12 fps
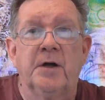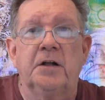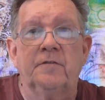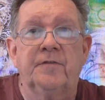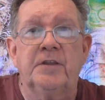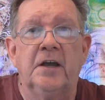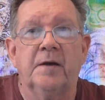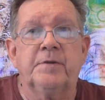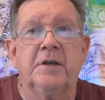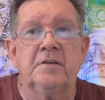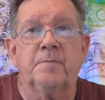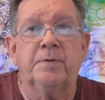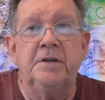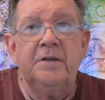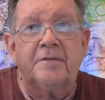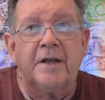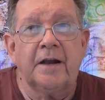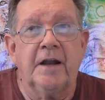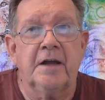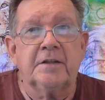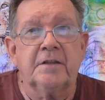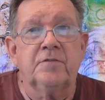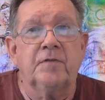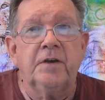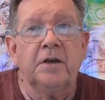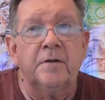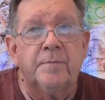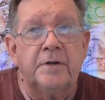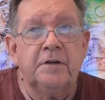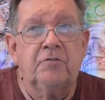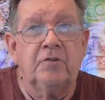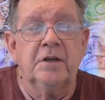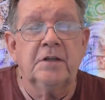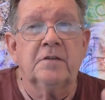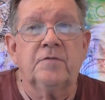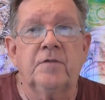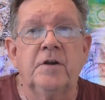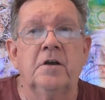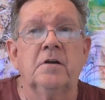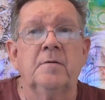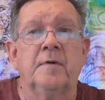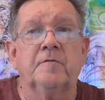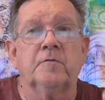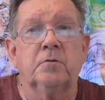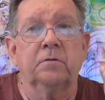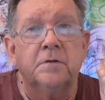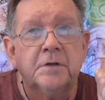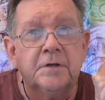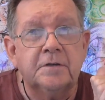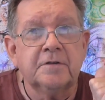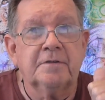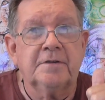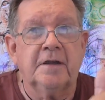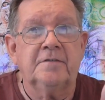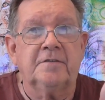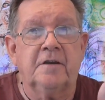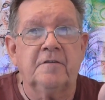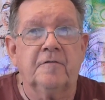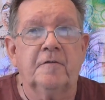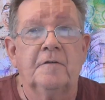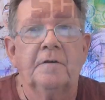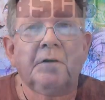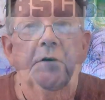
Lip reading: the bell for the updates. Please like this video. Please share this video. And above all, stay safe.